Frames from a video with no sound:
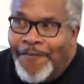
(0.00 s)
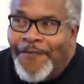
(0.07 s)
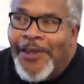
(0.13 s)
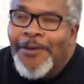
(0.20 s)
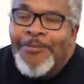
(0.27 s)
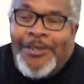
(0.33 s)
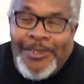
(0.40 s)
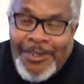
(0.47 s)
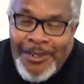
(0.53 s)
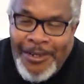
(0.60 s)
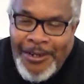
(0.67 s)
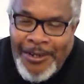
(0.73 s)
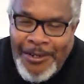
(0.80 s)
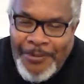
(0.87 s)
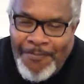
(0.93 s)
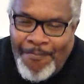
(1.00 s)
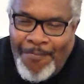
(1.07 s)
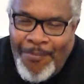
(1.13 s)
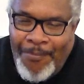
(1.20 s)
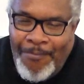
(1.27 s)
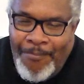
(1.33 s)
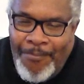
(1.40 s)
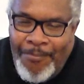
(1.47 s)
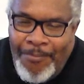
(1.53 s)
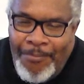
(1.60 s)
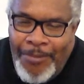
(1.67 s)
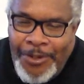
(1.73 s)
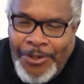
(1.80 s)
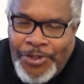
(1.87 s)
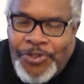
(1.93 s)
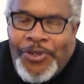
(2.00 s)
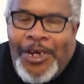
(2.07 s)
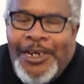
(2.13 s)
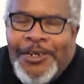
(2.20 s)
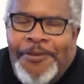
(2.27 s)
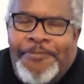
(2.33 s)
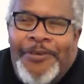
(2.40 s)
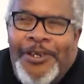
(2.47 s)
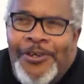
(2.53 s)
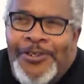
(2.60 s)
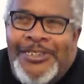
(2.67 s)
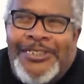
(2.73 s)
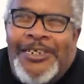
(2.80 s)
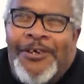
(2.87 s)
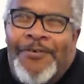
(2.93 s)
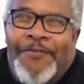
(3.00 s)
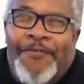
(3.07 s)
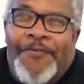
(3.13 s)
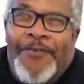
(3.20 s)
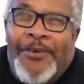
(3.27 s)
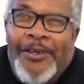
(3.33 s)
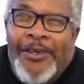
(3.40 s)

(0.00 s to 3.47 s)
family, you're trying to be yourself.